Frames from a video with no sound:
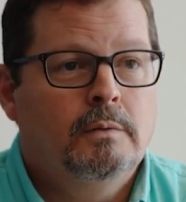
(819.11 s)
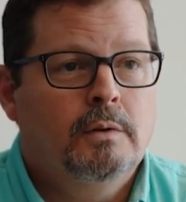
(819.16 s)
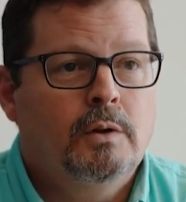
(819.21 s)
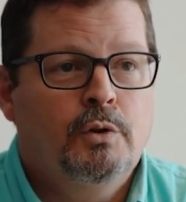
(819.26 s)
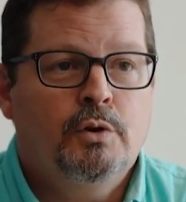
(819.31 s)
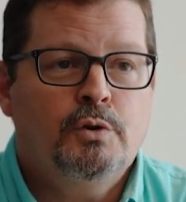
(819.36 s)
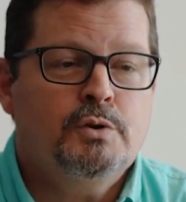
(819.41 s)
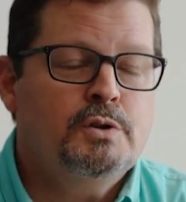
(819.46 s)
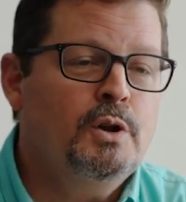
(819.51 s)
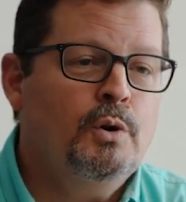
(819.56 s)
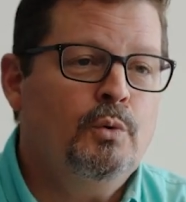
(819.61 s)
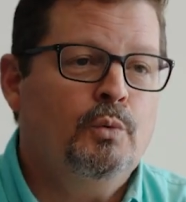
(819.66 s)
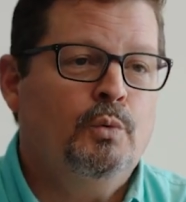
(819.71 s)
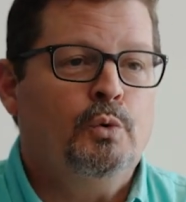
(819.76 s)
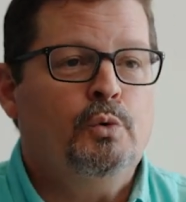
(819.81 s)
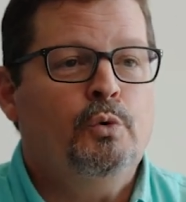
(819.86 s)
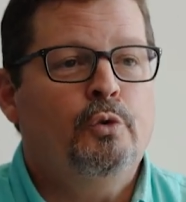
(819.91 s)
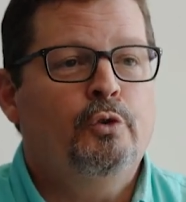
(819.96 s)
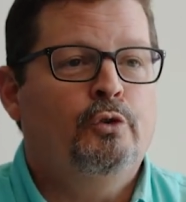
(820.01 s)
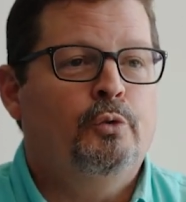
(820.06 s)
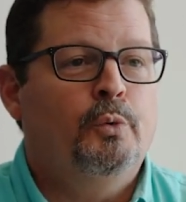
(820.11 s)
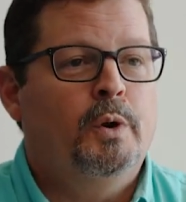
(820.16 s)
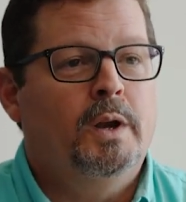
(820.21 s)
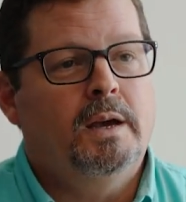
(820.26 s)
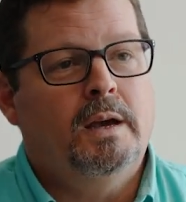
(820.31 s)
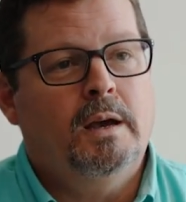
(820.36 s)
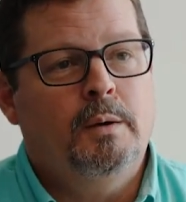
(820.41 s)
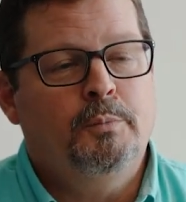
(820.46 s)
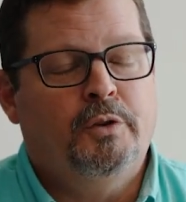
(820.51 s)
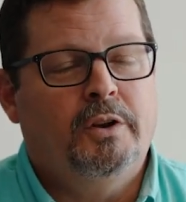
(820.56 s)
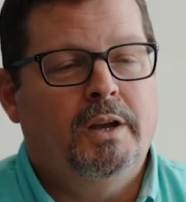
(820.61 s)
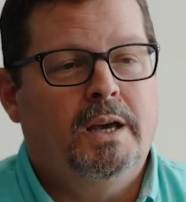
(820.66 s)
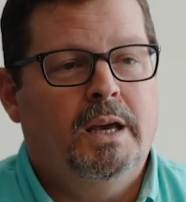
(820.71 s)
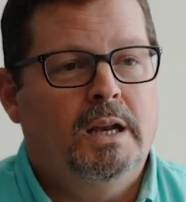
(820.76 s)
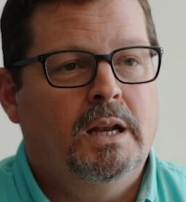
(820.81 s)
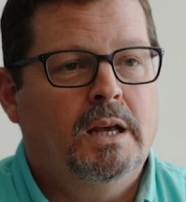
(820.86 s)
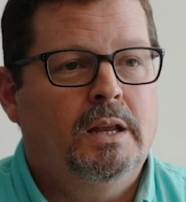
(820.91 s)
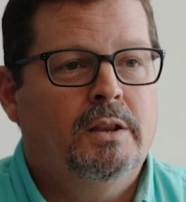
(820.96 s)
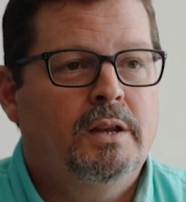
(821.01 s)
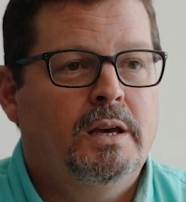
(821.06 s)
There's no rules when it comes to
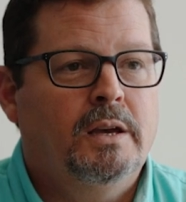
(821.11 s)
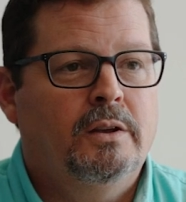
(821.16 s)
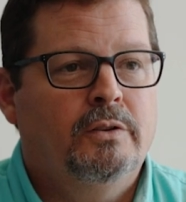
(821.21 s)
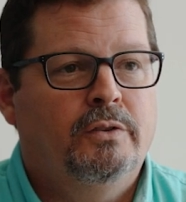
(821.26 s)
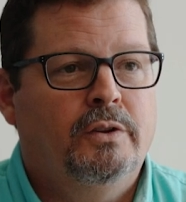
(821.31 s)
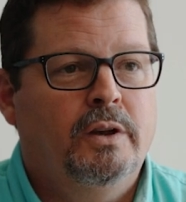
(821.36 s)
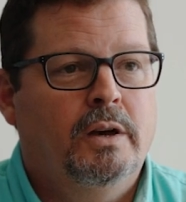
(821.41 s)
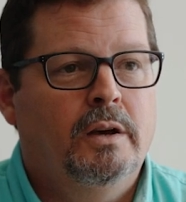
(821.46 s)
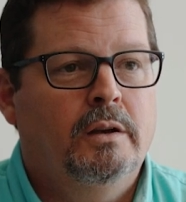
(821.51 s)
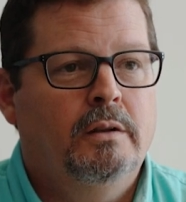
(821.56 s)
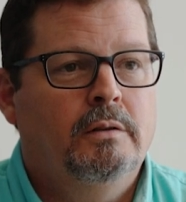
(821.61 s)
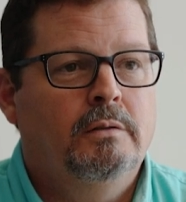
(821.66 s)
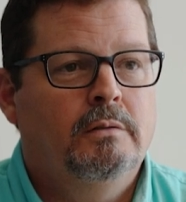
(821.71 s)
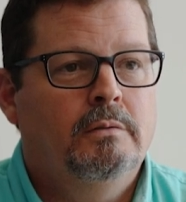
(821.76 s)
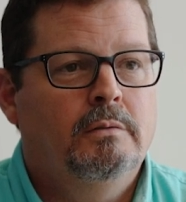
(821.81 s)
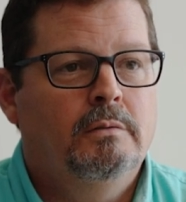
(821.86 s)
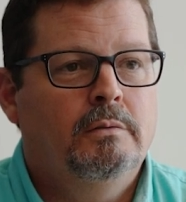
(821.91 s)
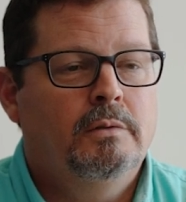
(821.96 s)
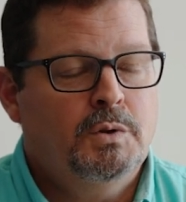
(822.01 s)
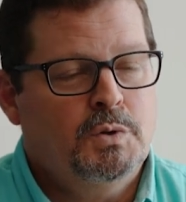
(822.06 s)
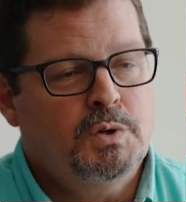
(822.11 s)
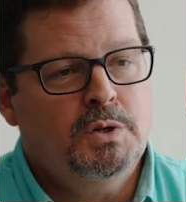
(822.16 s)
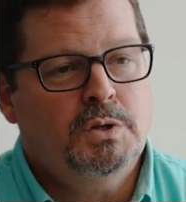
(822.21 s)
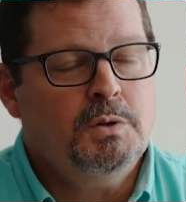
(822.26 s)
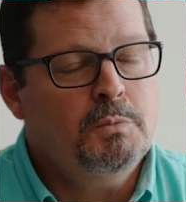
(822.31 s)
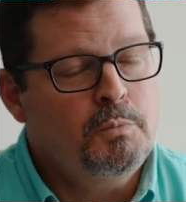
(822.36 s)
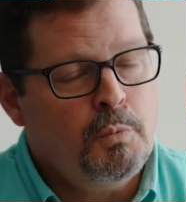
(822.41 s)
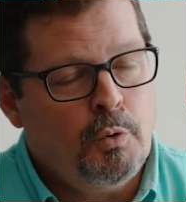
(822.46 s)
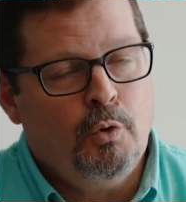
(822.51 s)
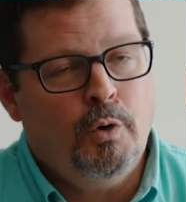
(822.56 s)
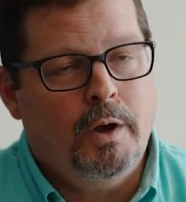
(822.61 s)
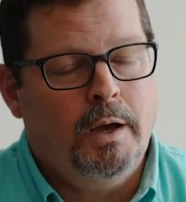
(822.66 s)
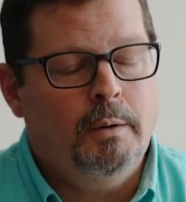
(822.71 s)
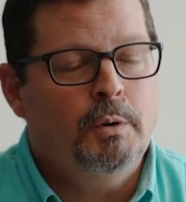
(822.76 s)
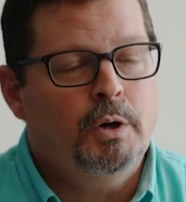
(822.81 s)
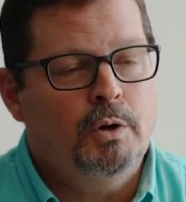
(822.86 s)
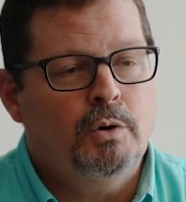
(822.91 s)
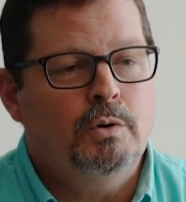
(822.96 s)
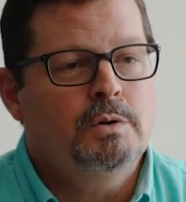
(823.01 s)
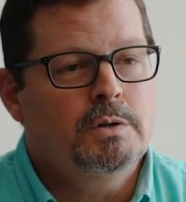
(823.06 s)
getting things done. There's some
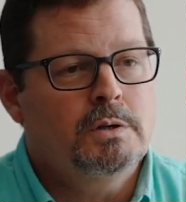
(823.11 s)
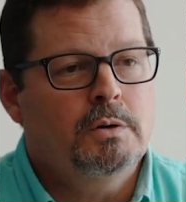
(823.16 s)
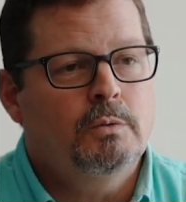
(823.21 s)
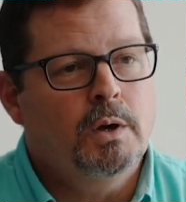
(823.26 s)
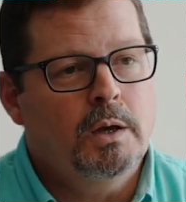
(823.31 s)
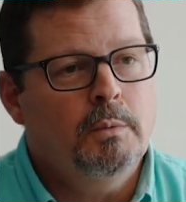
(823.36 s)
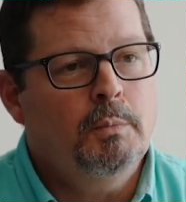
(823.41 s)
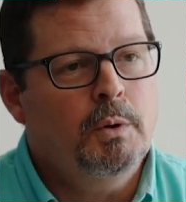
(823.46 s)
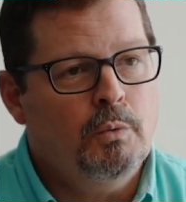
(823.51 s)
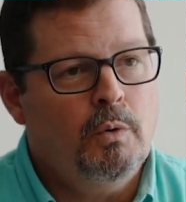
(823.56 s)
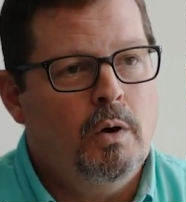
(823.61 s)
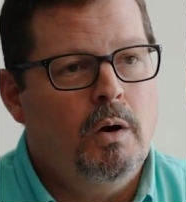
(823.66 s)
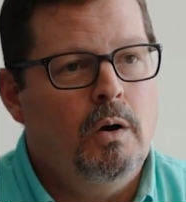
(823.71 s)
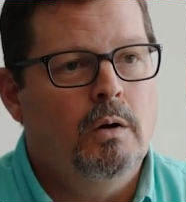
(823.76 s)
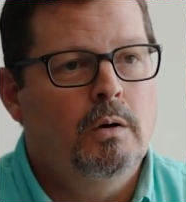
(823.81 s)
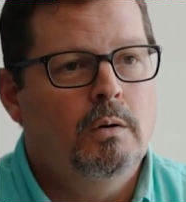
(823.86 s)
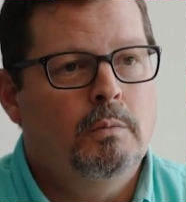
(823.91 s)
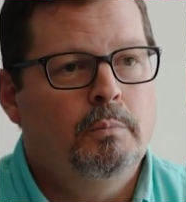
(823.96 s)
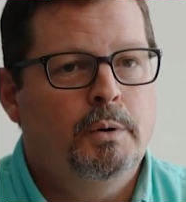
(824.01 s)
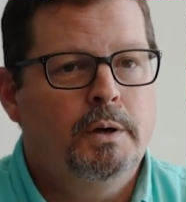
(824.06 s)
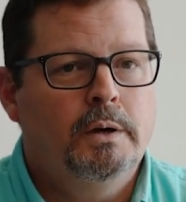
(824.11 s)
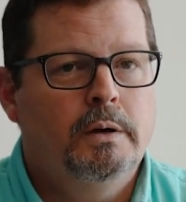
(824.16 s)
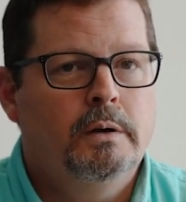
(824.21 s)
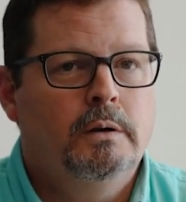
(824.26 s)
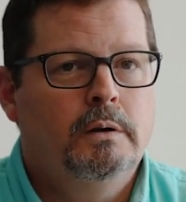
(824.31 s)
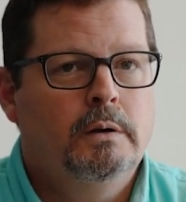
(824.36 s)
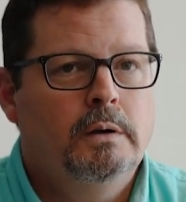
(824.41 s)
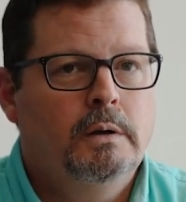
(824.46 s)
parameters, don't get me wrong, but